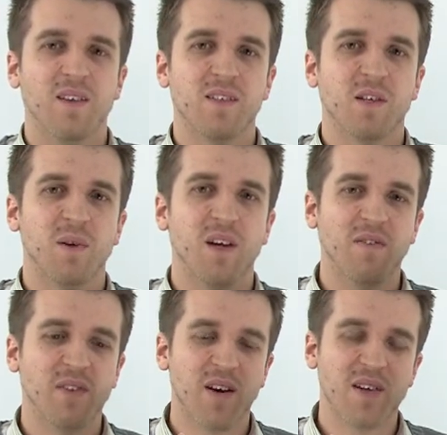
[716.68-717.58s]
So
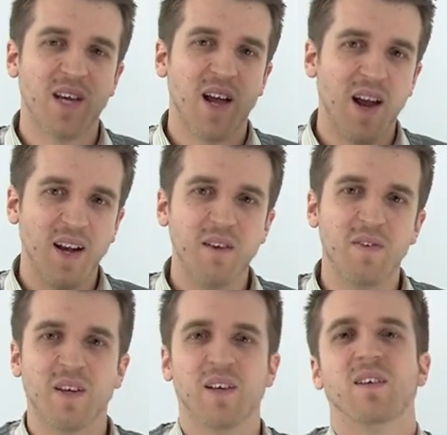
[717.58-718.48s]
if there is
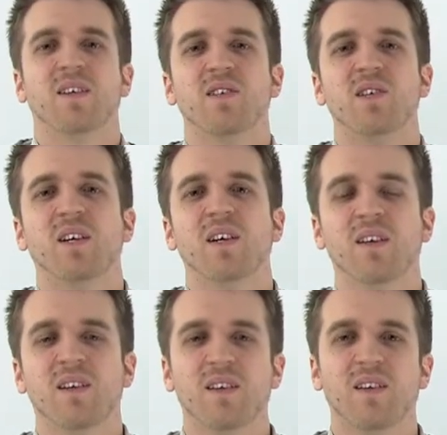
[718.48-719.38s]
anything this year
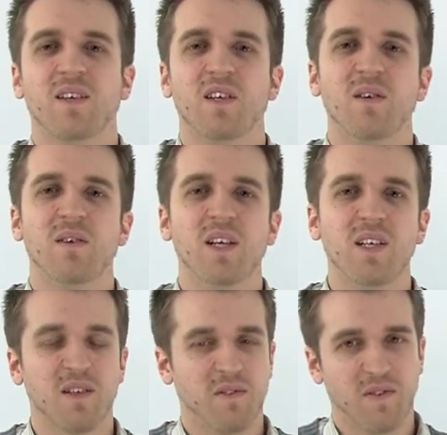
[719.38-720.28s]
that you
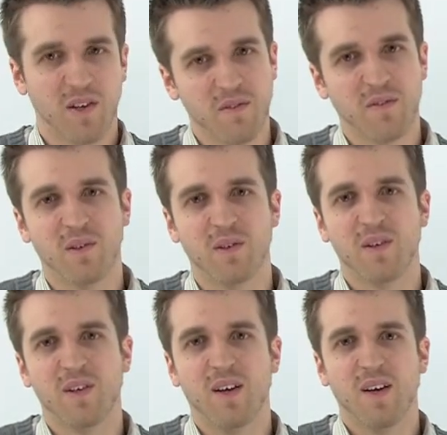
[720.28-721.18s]
need to fight for,